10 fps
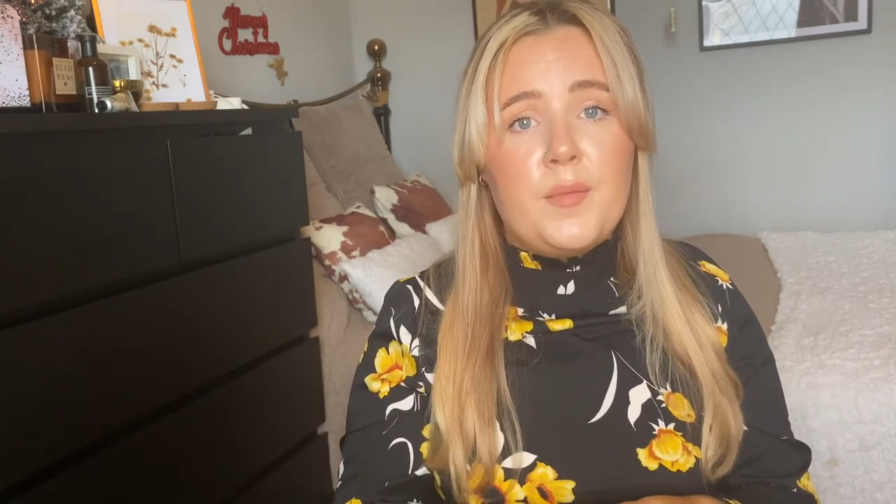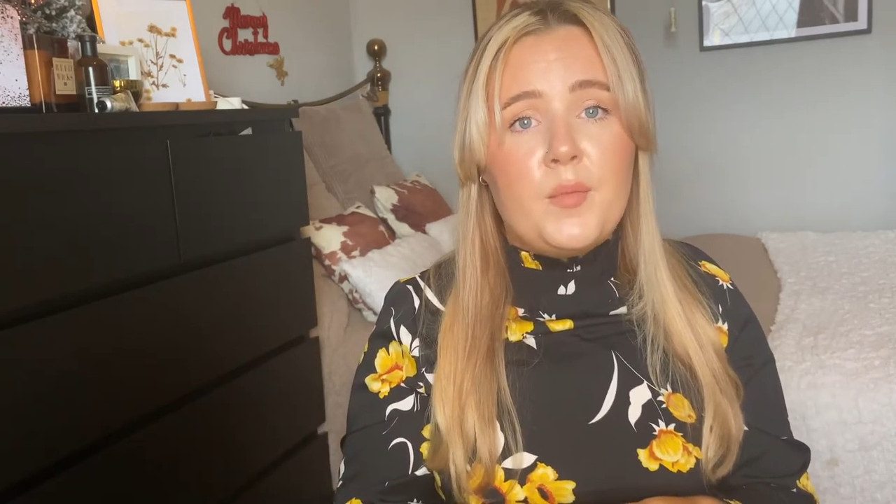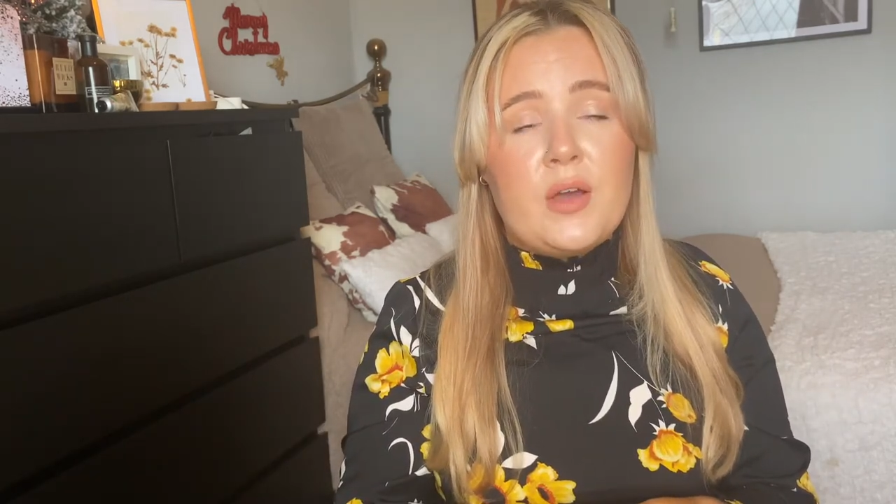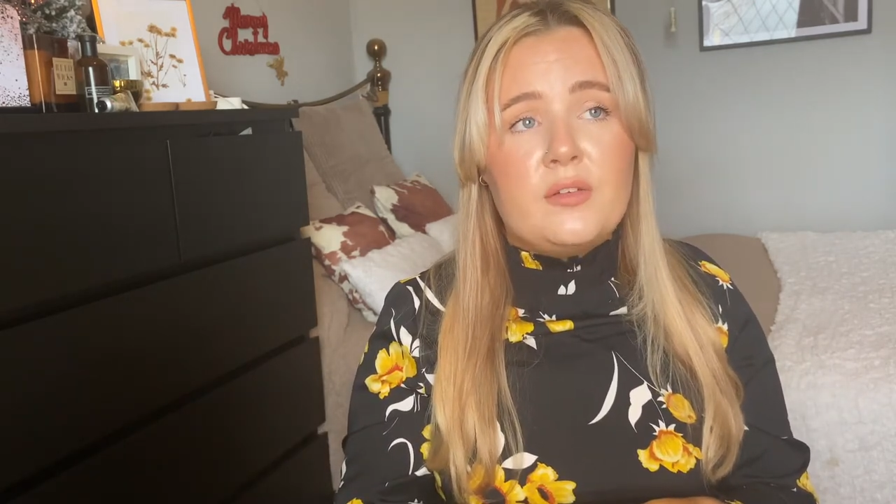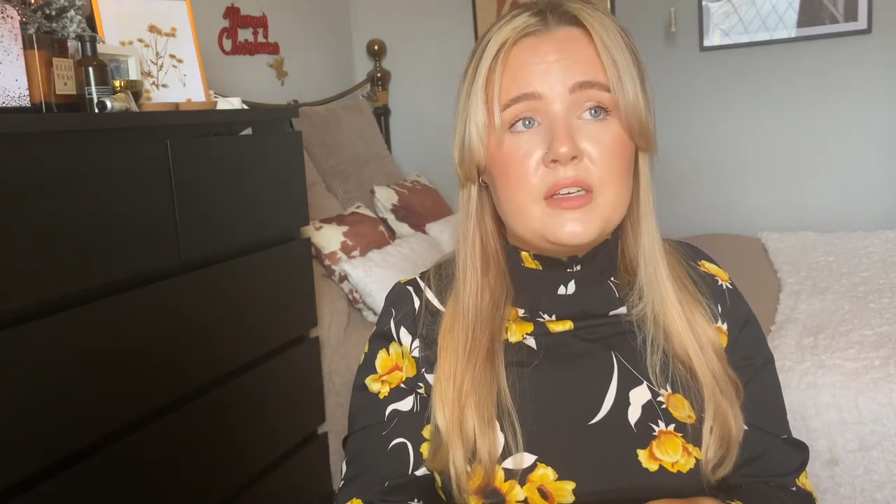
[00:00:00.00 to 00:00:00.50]

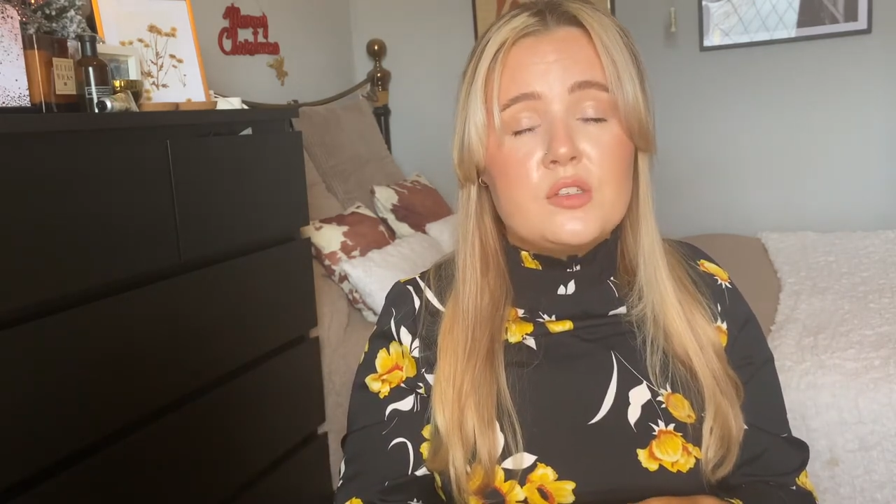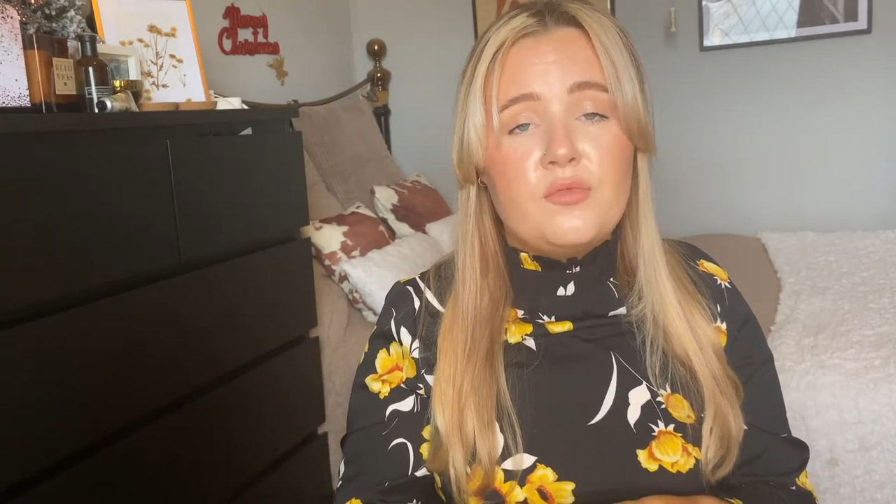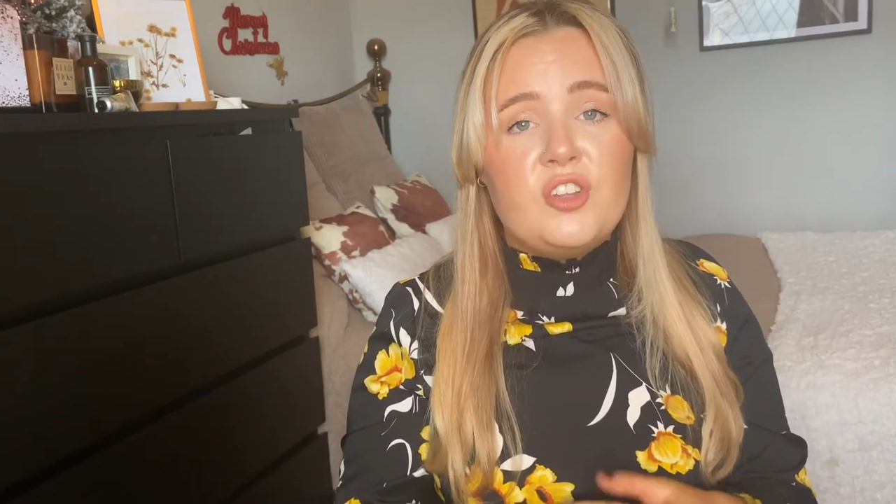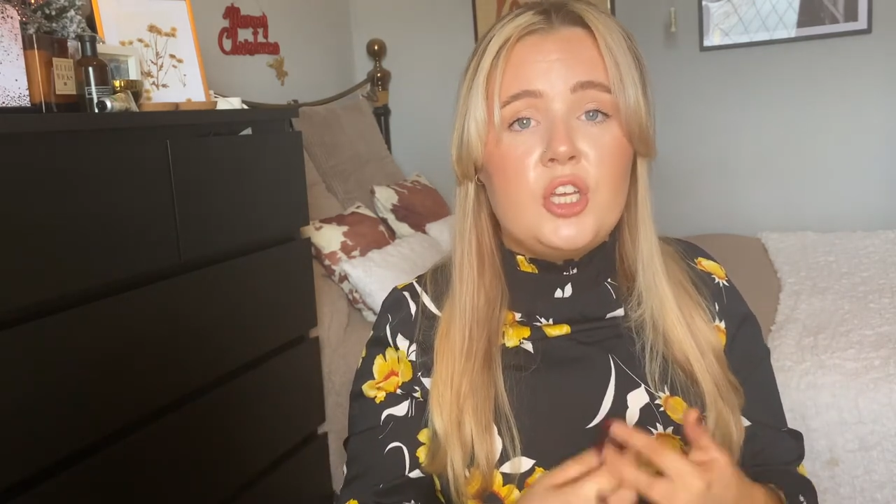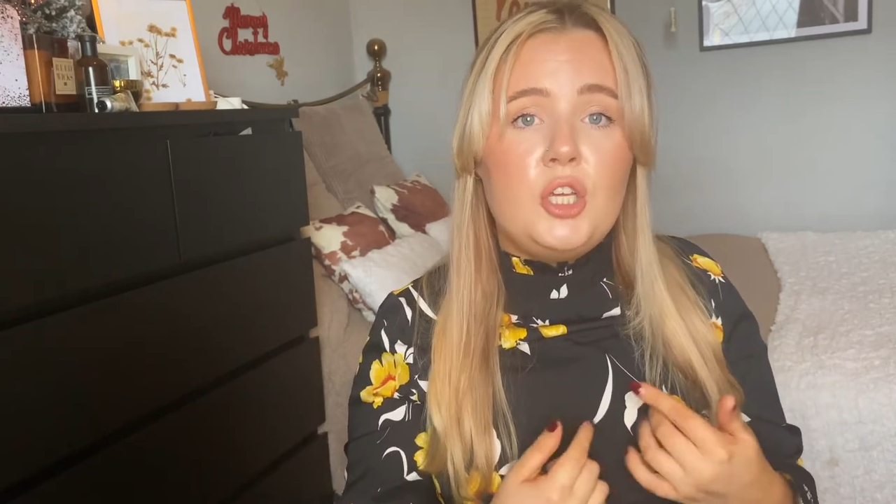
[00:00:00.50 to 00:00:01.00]
whether it's
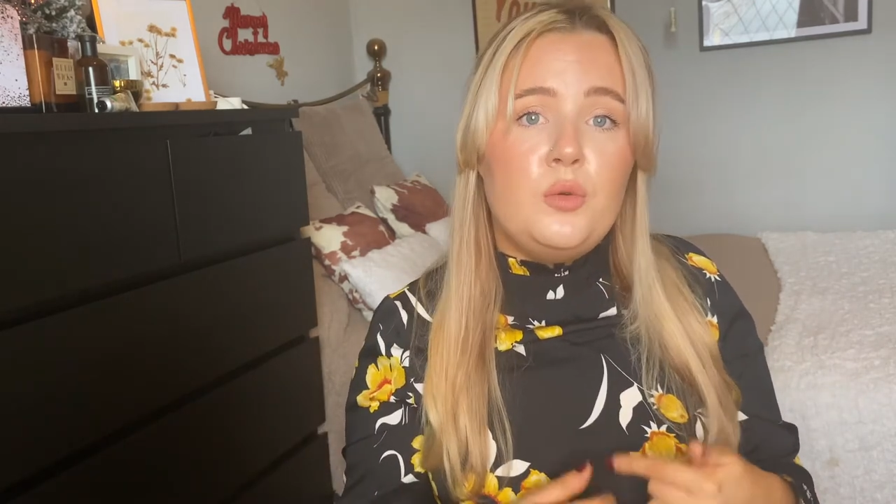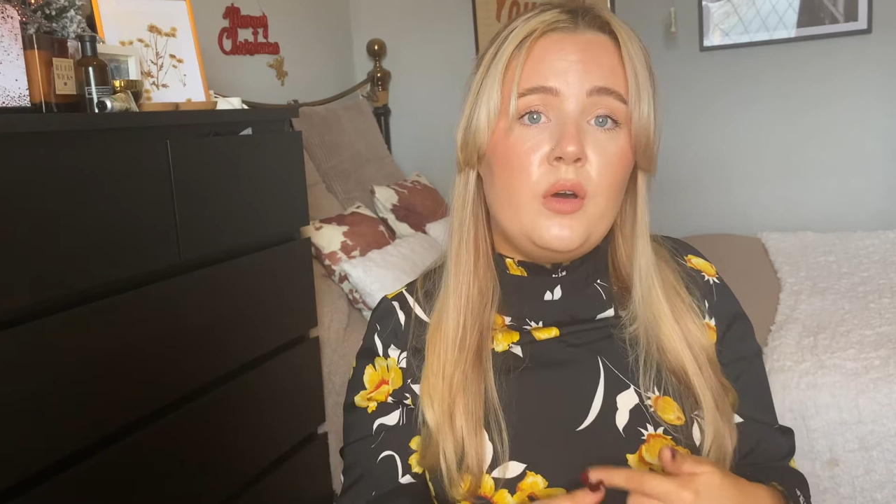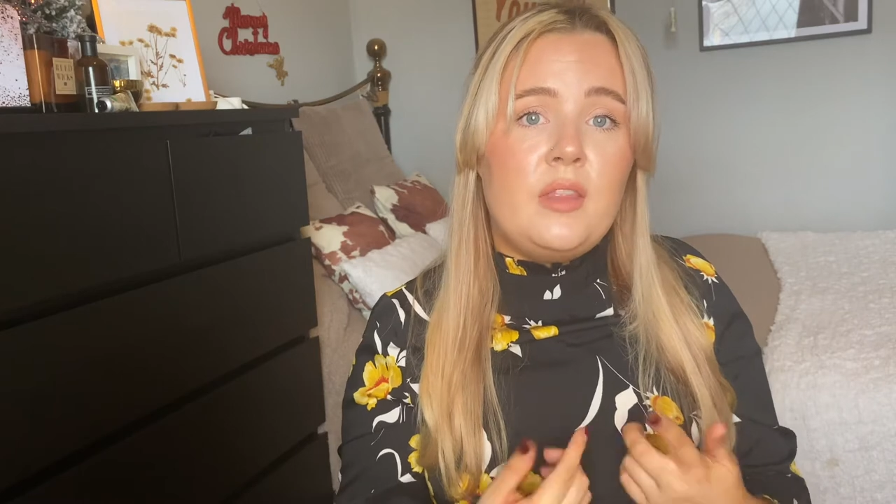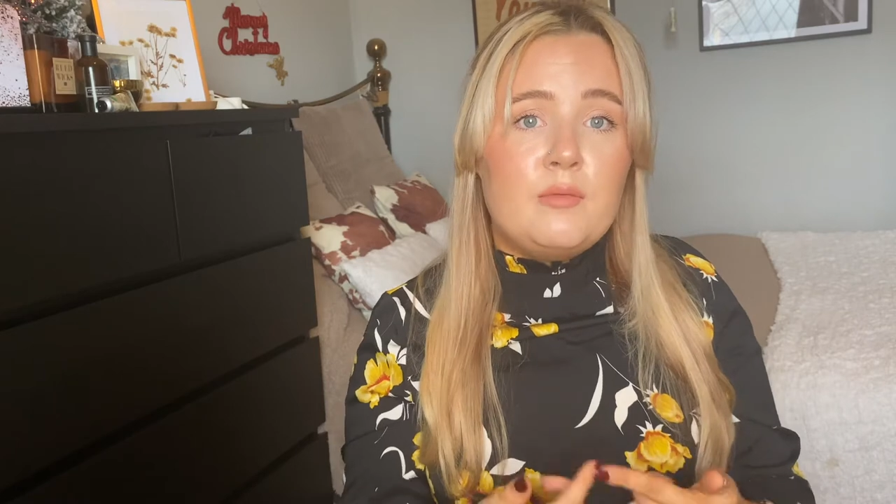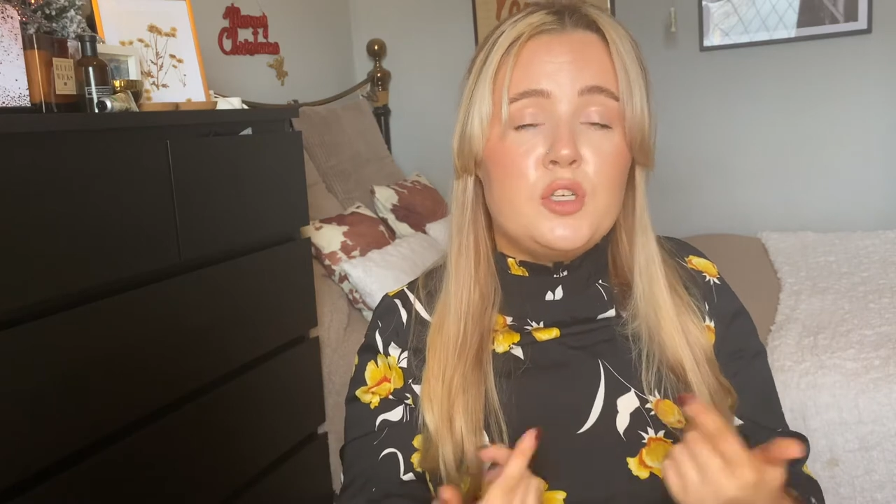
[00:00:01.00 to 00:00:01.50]
something that you
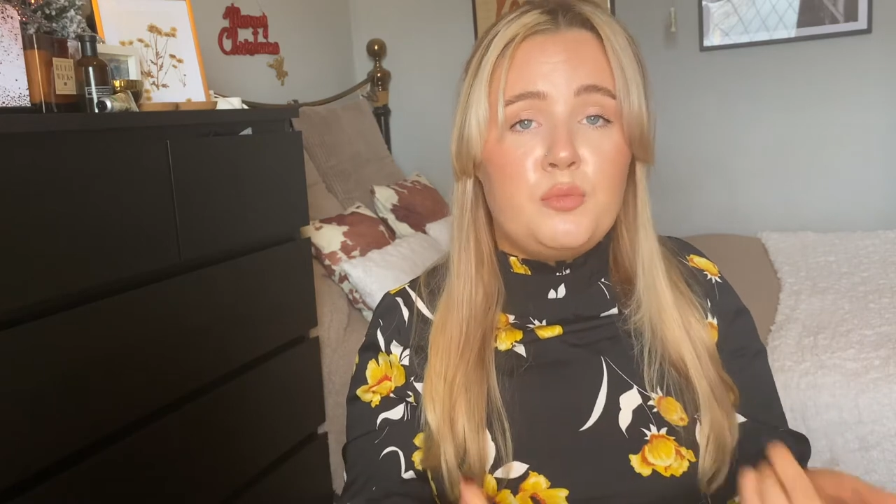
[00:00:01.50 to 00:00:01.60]
want them to